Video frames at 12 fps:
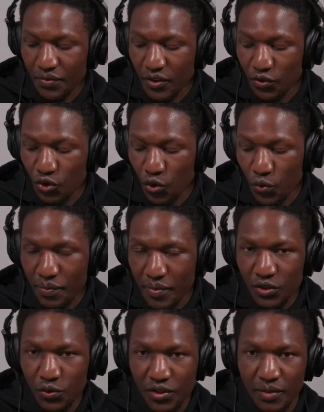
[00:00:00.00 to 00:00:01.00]
So we
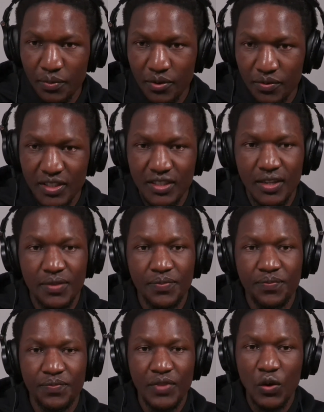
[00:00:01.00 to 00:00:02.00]
met with the professor.
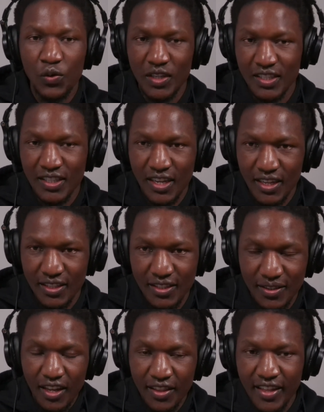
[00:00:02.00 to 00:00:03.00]
We
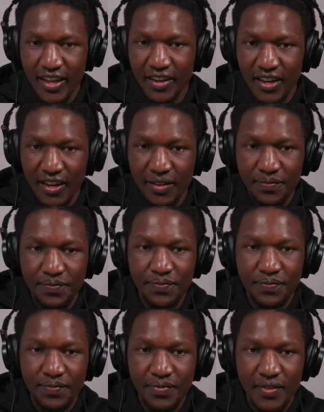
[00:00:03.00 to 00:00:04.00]
discussed the idea
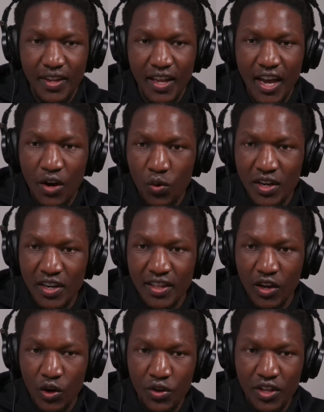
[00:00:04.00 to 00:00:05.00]
and what they are
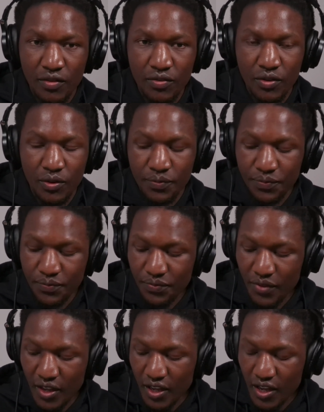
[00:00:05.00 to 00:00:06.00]
looking for.
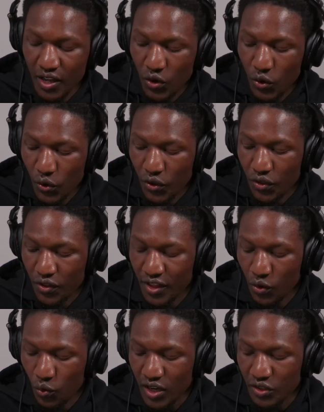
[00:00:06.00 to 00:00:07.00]
Then
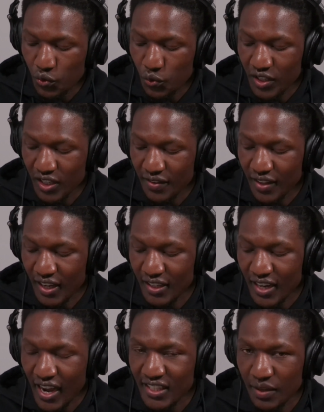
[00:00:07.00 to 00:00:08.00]
once we did that,
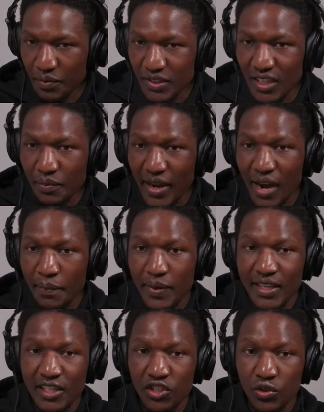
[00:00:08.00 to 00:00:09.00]
I submitted my
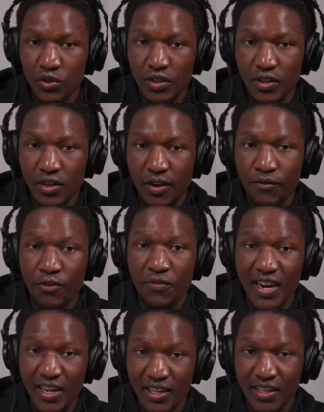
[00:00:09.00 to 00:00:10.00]
application for
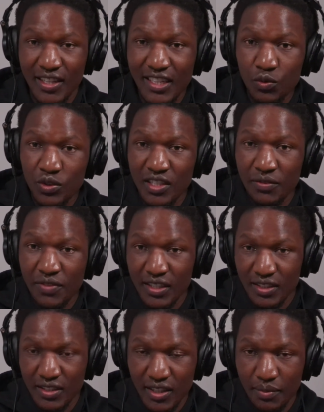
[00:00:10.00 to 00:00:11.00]
funding. That was the first
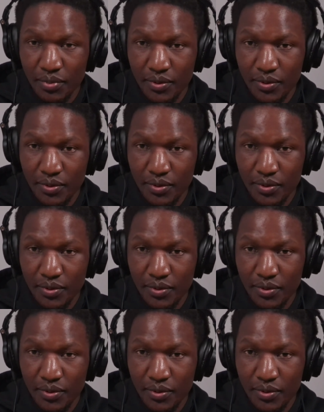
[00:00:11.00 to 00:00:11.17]
step.